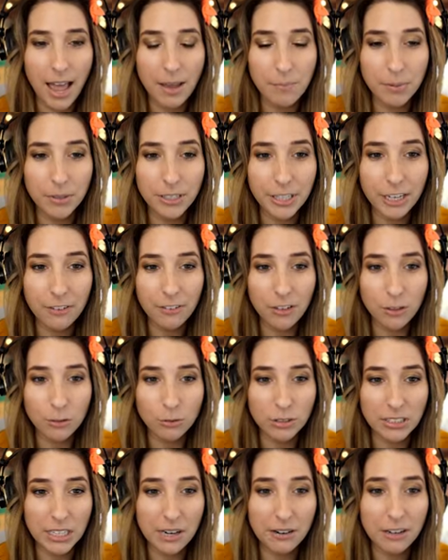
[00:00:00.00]
believe in you,
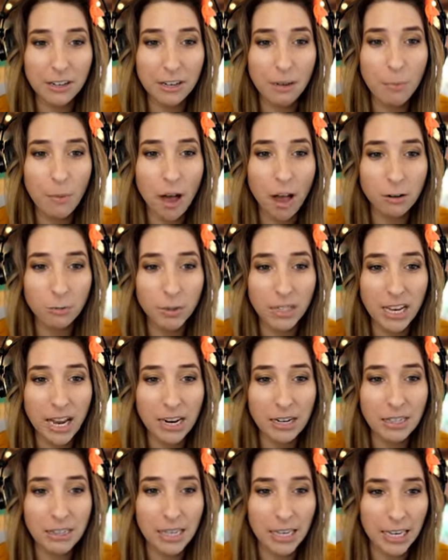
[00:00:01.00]
Sarah. Come on, we
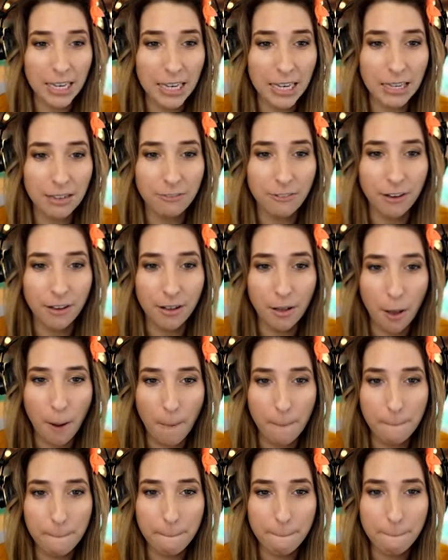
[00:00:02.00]
gotta leave.
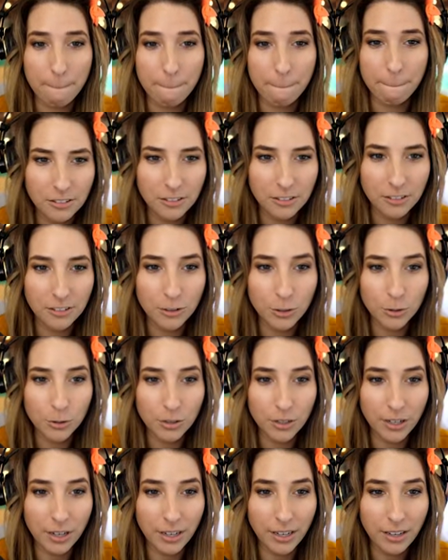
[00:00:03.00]
Okay. You're doing
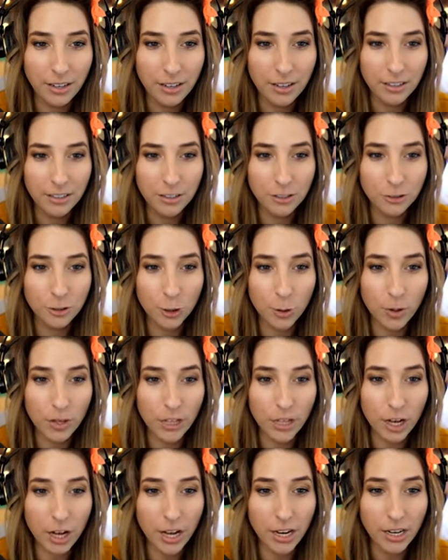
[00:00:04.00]
good. You're doing
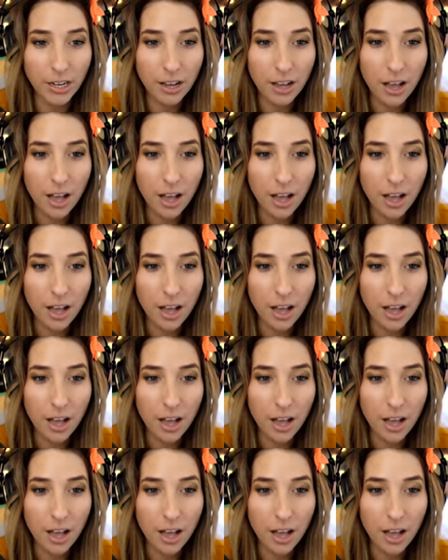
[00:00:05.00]
good.